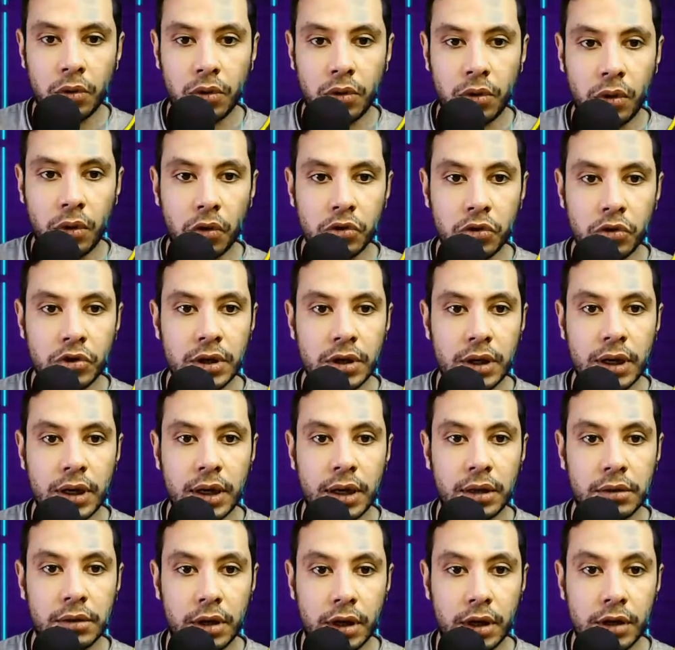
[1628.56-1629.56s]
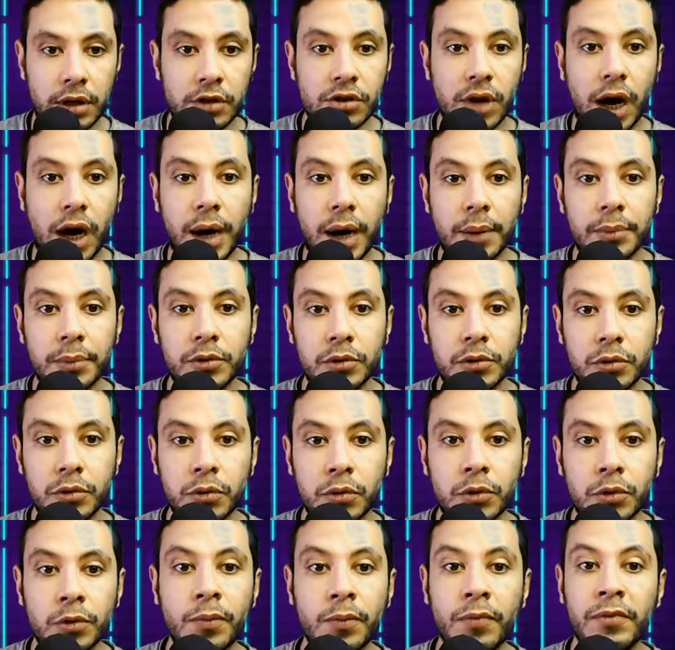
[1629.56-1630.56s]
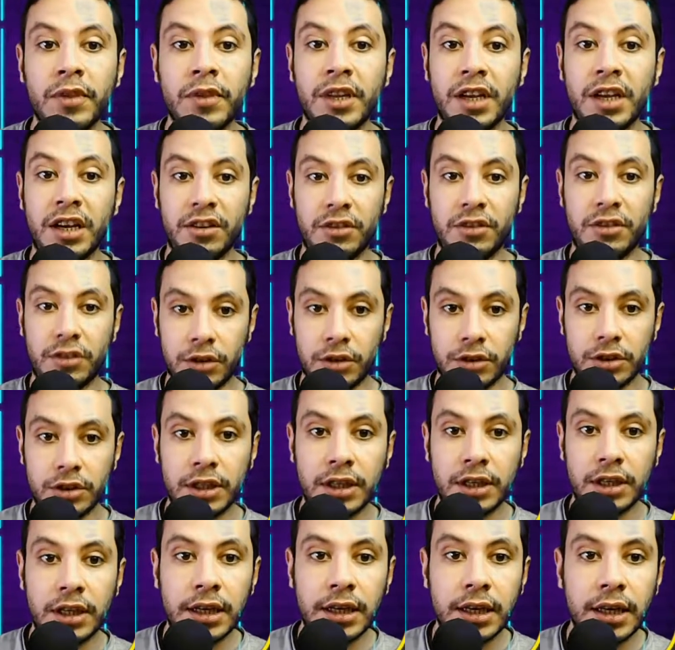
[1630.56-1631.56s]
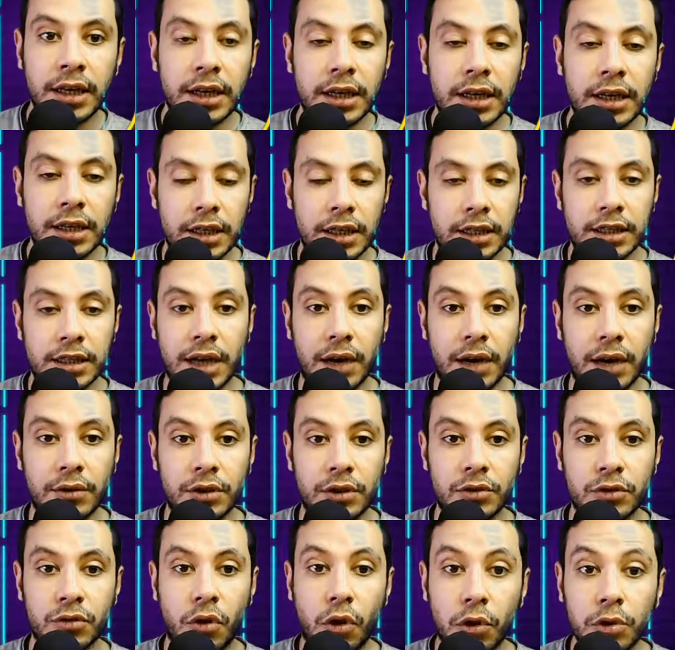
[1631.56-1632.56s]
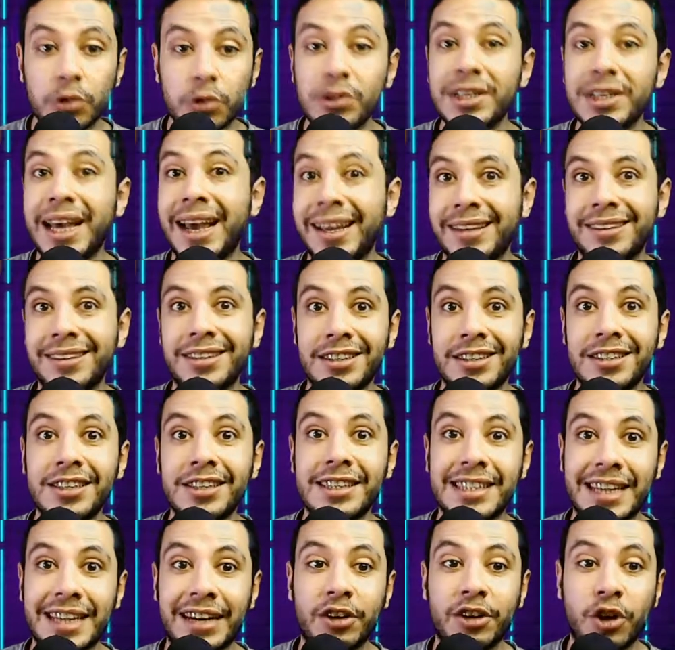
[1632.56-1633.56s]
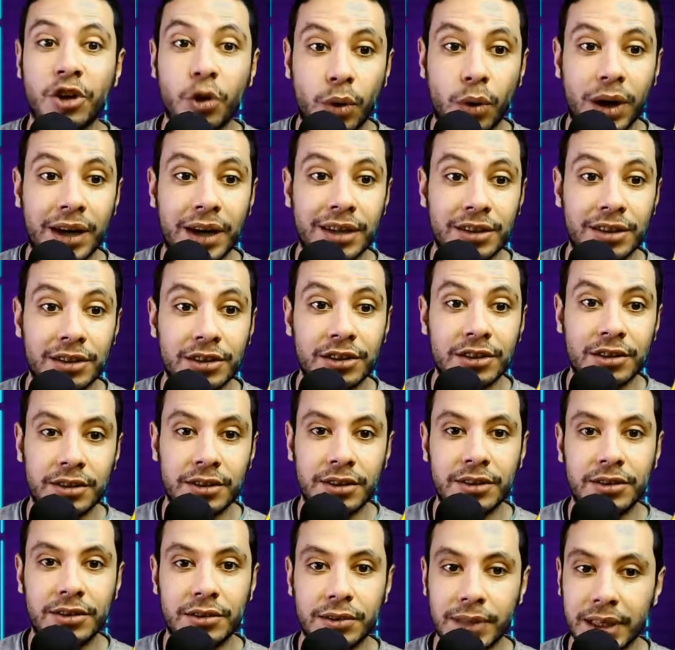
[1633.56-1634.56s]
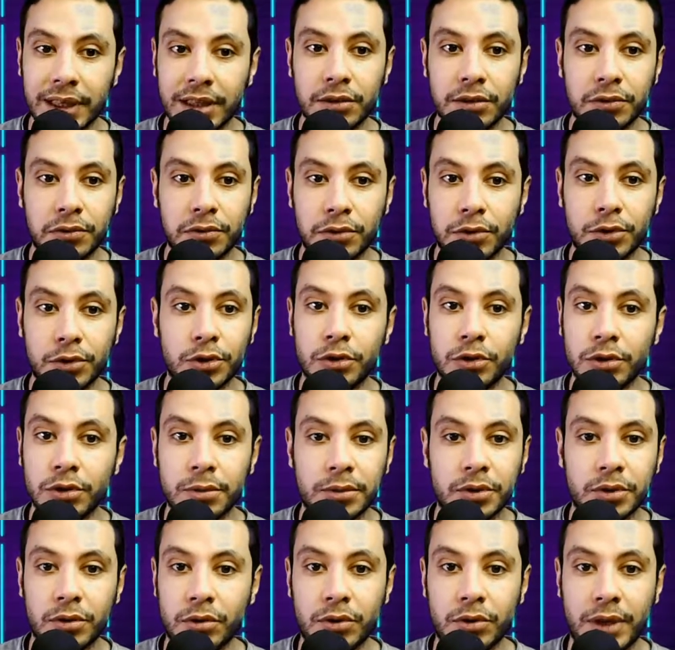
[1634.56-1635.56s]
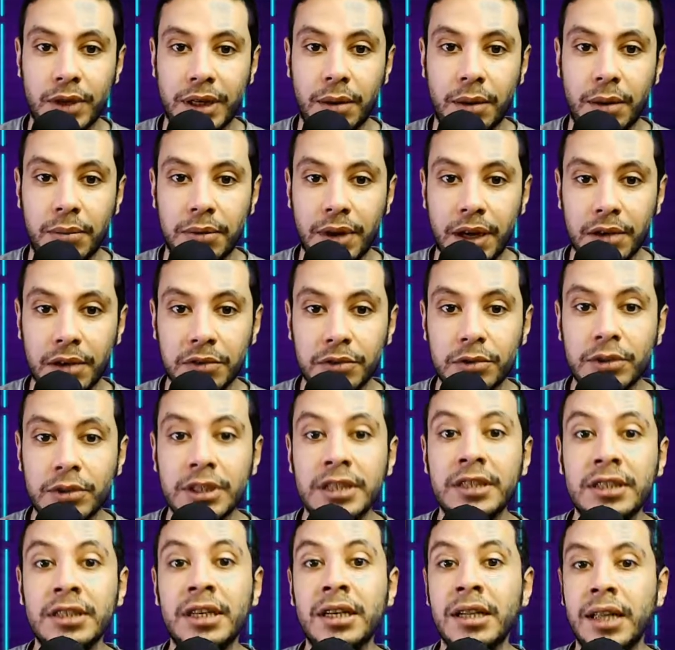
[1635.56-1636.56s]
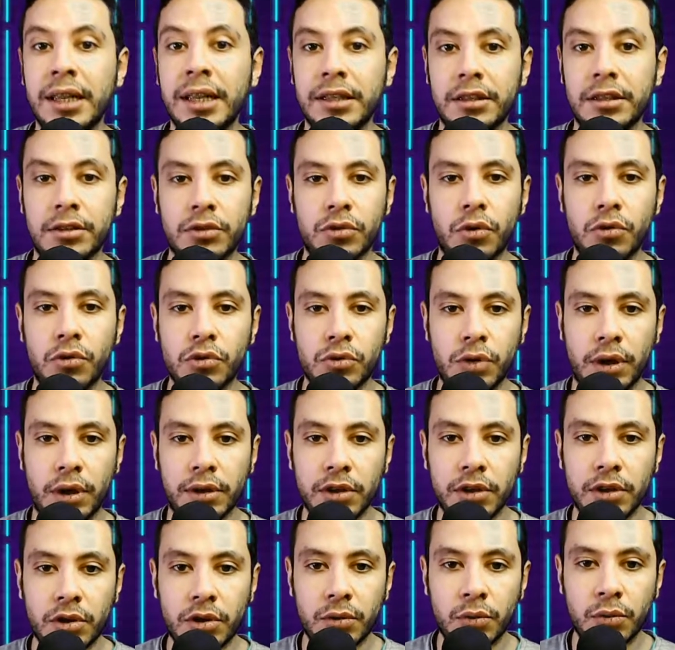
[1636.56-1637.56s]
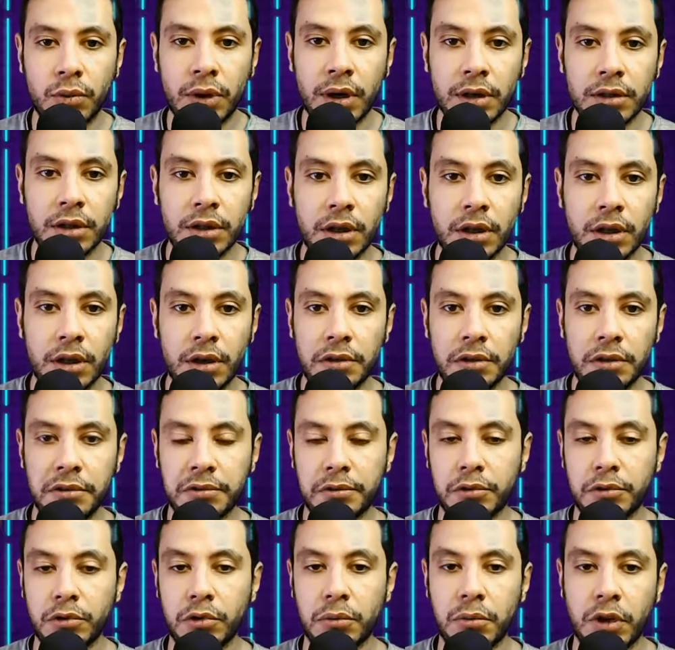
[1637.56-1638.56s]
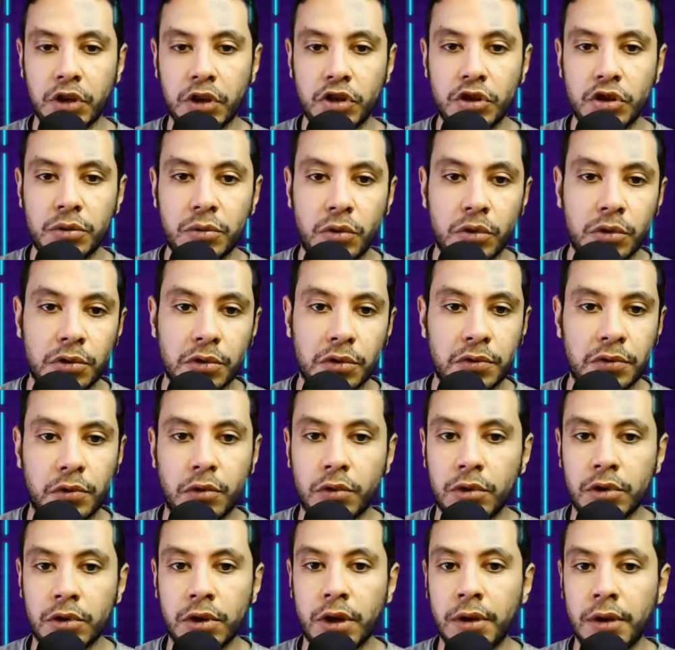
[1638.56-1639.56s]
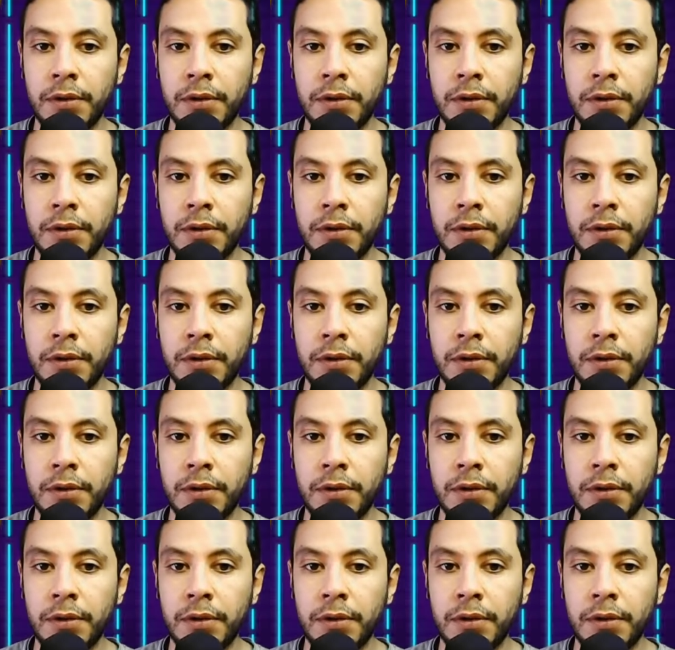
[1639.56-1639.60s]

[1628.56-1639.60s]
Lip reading: cost, it is up to 30,000 euros, and this is the required rate for Europe, so you can apply for it. There's also another one for much more, for